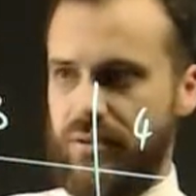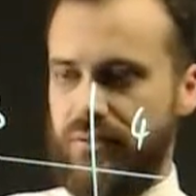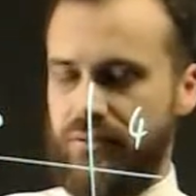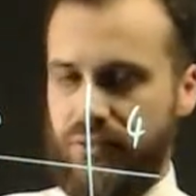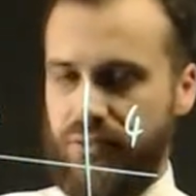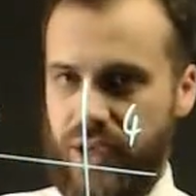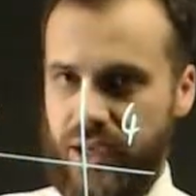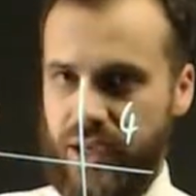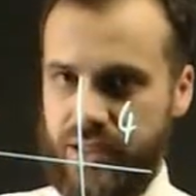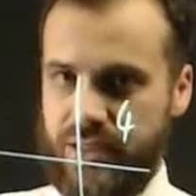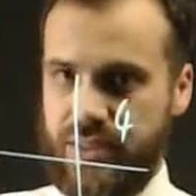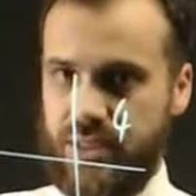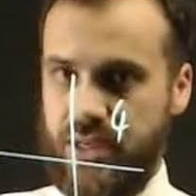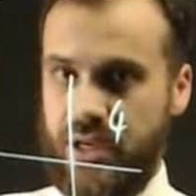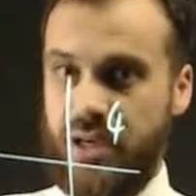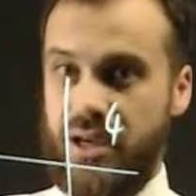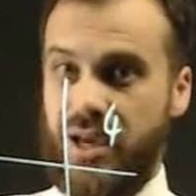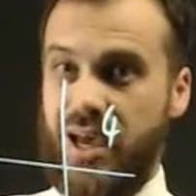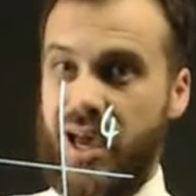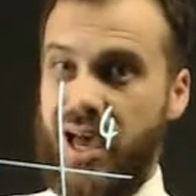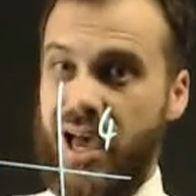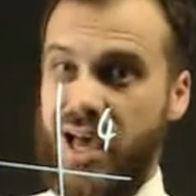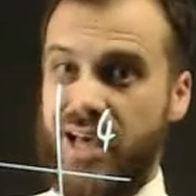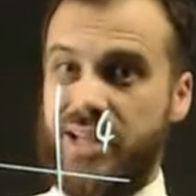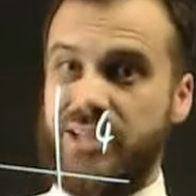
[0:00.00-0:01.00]
vector
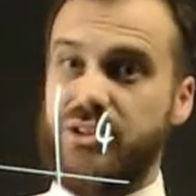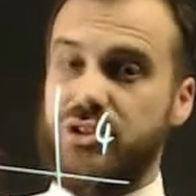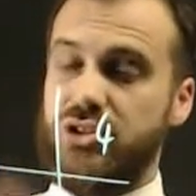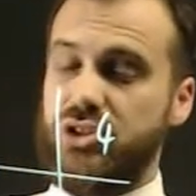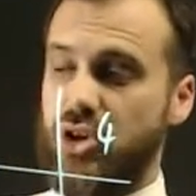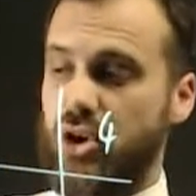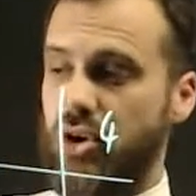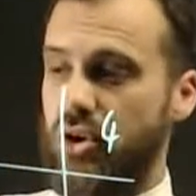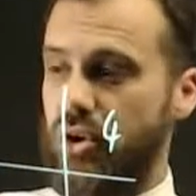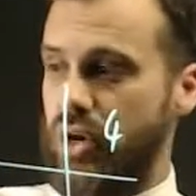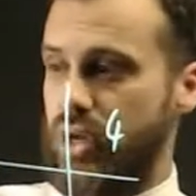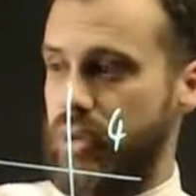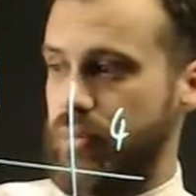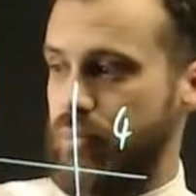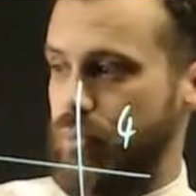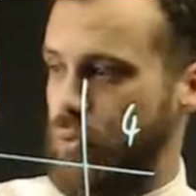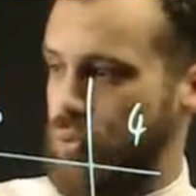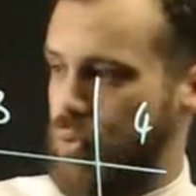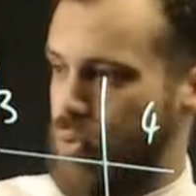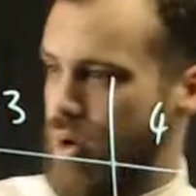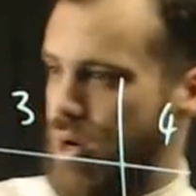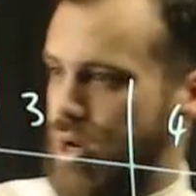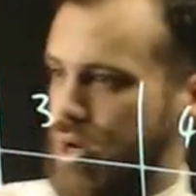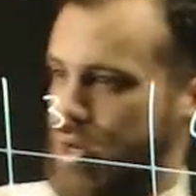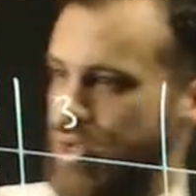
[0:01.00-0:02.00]
at time
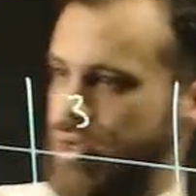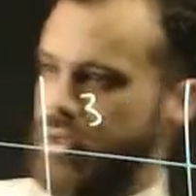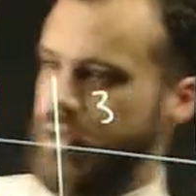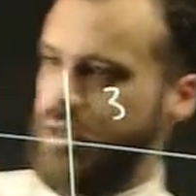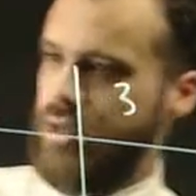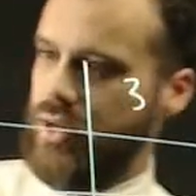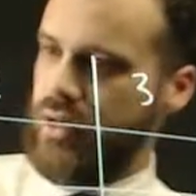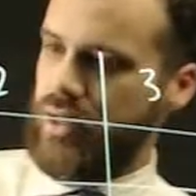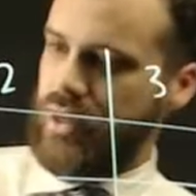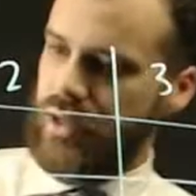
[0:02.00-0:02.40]
1